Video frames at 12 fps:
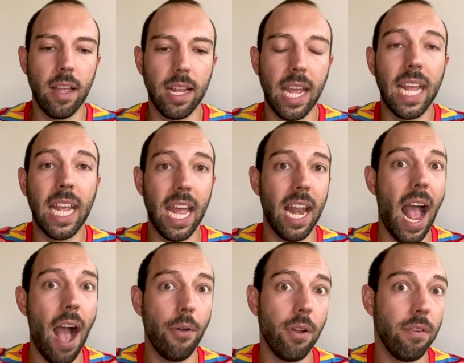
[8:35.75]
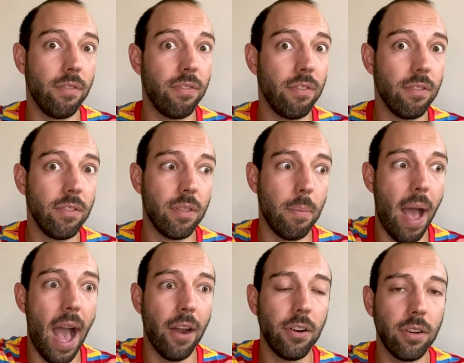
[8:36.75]
can get out of the
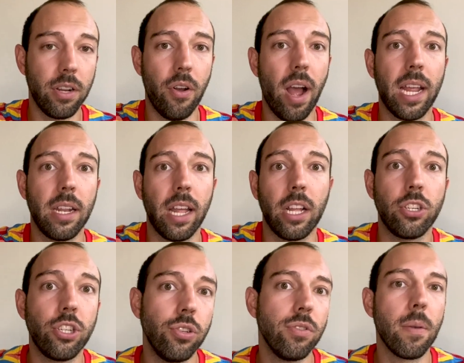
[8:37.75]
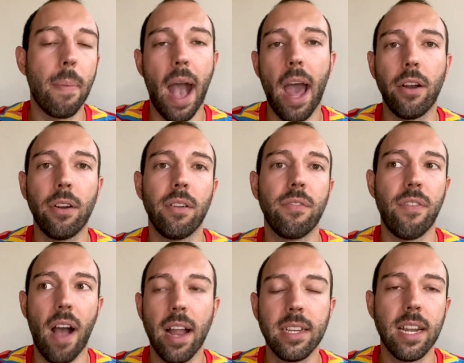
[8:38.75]
pattern. You know, I can like choose a pattern and
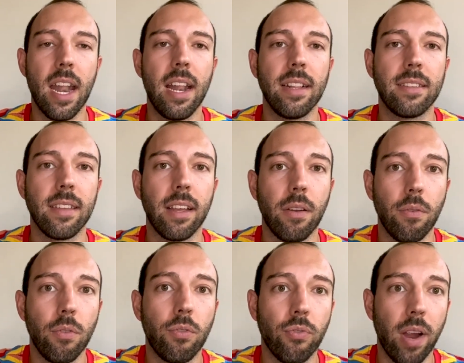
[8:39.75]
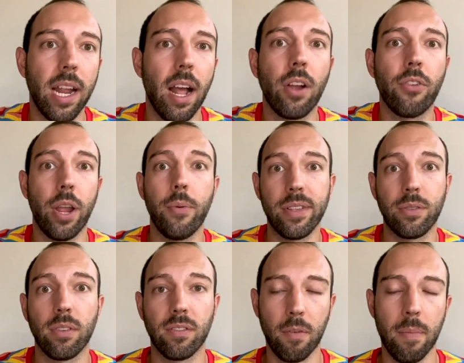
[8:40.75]
find it, and it's like great, a great
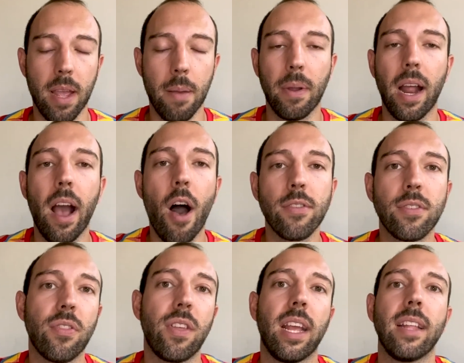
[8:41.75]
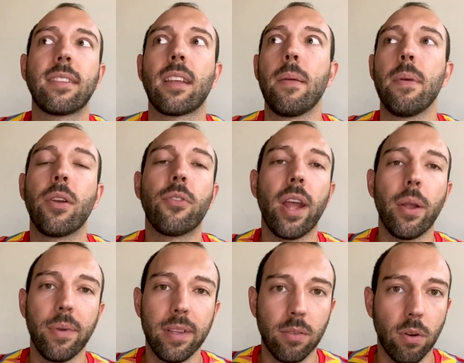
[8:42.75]
resource for me. But I also think it's going to be a
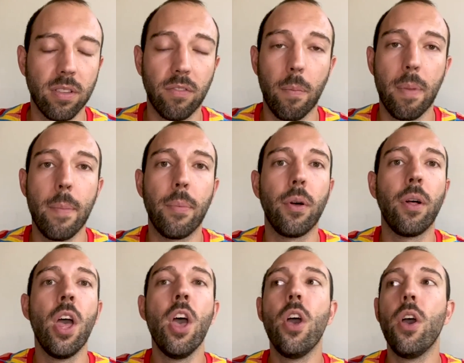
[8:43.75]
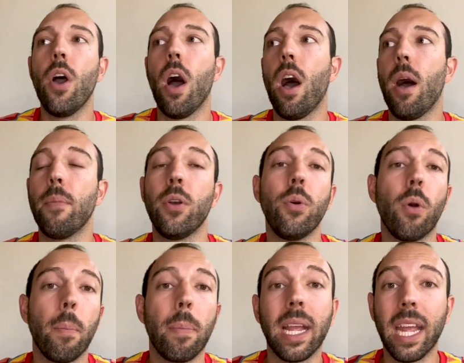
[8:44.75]
great resource for people um, who
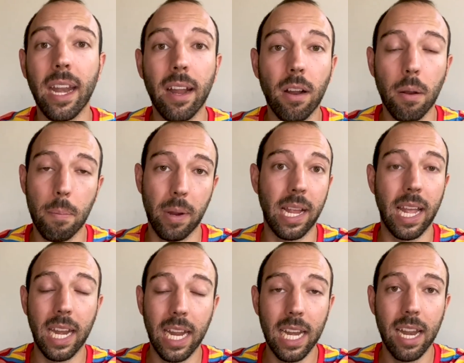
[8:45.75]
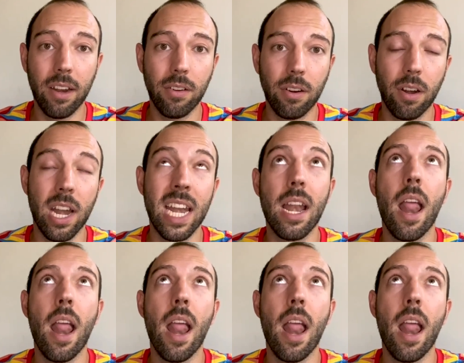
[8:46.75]
are beginning, beginning knitter,